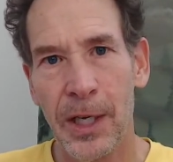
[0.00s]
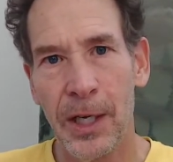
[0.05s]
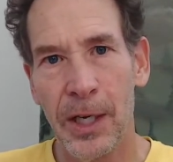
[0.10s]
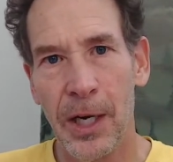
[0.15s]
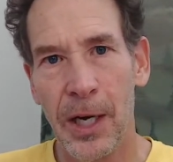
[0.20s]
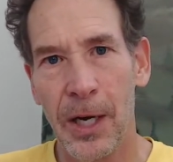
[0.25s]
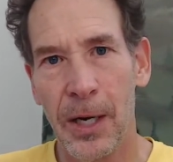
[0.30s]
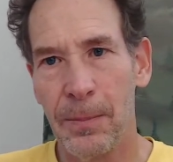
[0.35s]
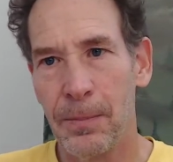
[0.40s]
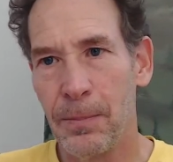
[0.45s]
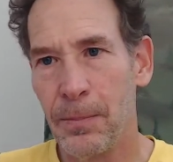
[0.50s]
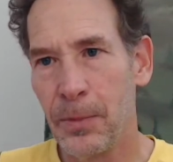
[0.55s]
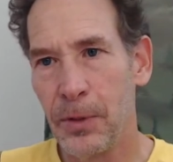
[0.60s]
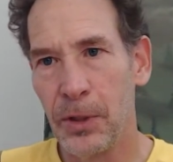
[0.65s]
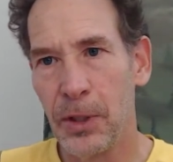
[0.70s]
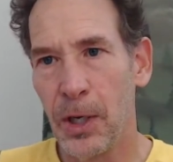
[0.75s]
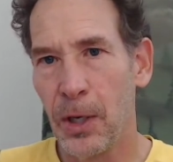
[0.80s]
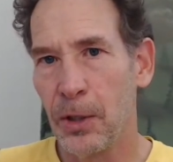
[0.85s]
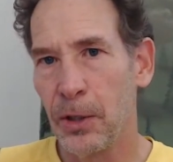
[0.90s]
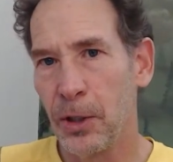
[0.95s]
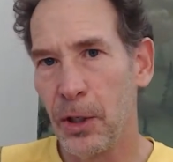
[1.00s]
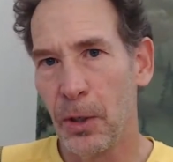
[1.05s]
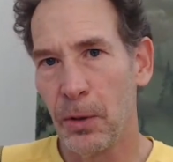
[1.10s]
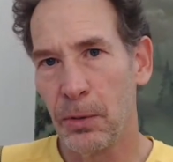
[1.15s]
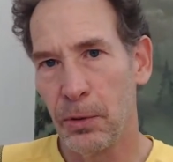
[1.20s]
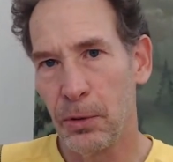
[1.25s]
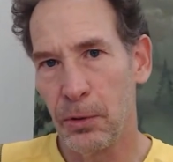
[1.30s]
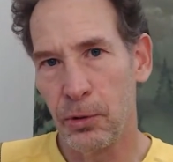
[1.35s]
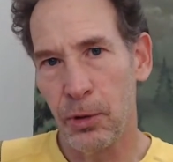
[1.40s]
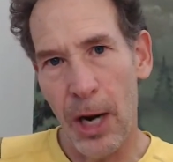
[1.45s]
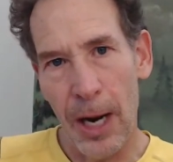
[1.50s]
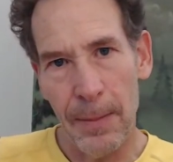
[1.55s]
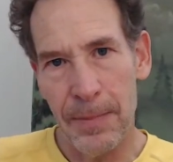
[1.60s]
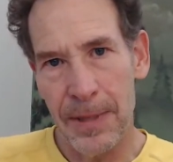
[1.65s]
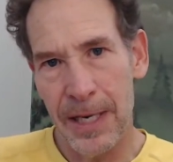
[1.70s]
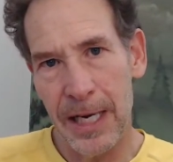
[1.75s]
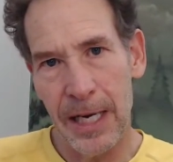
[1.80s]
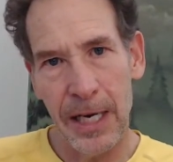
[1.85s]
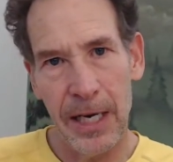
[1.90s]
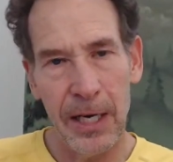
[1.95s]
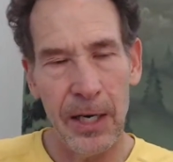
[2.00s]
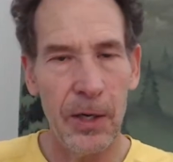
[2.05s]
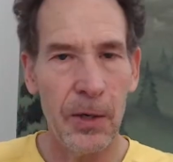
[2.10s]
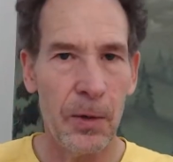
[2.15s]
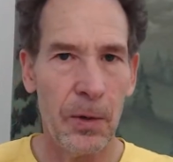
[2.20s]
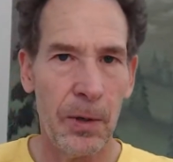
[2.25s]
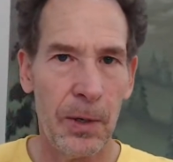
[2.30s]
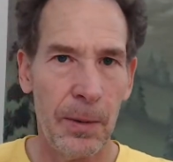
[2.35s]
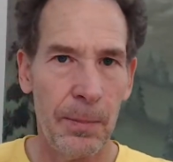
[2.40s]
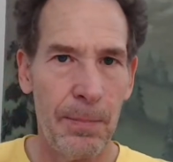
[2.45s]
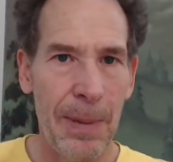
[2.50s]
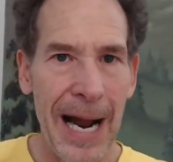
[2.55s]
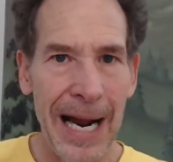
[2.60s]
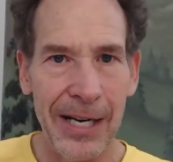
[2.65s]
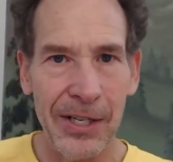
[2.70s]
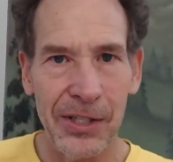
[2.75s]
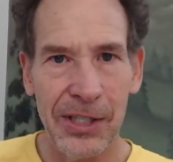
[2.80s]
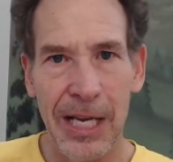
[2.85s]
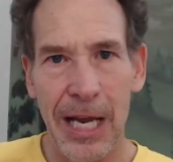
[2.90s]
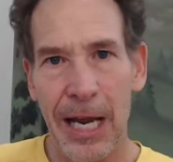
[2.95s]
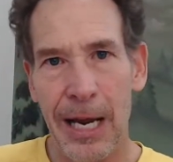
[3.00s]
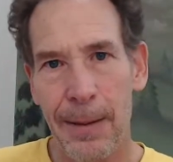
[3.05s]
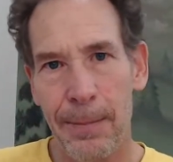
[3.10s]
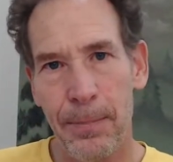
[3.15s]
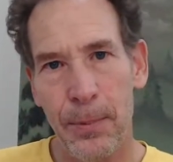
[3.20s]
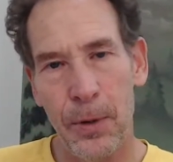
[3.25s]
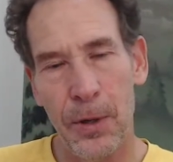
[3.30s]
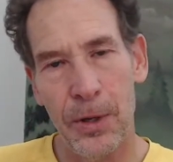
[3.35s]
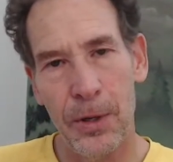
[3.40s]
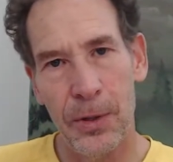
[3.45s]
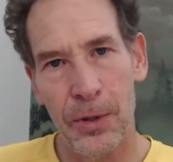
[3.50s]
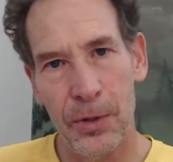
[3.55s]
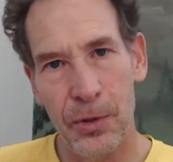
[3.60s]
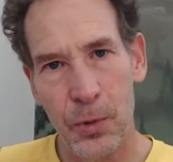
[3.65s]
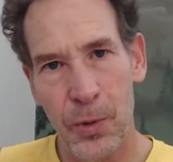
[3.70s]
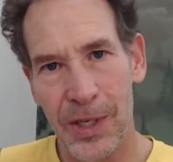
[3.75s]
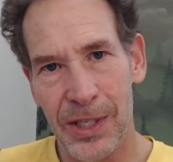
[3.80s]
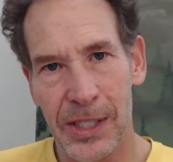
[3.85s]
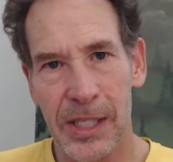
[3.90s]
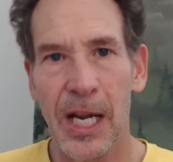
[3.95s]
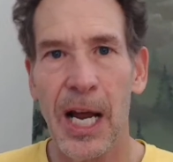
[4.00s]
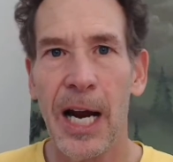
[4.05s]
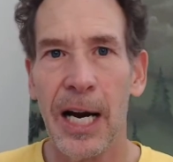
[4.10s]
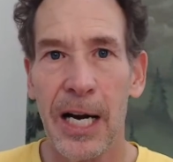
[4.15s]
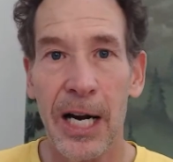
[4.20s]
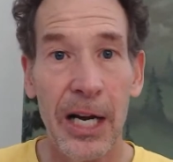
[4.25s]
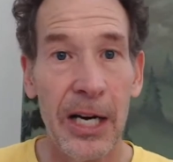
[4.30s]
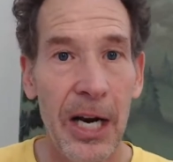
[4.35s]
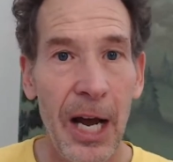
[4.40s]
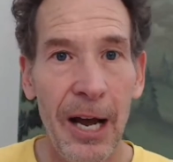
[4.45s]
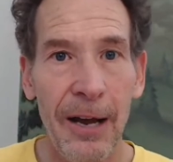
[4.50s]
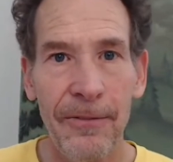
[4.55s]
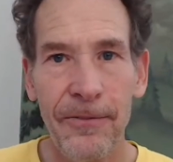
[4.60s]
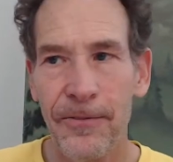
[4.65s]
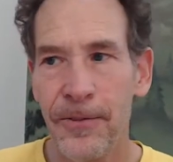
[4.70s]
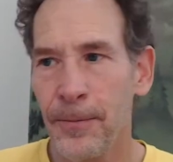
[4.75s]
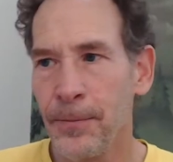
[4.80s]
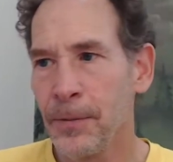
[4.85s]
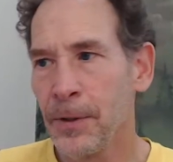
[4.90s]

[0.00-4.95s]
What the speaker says: You don't drop knee or back step or twist lock enough.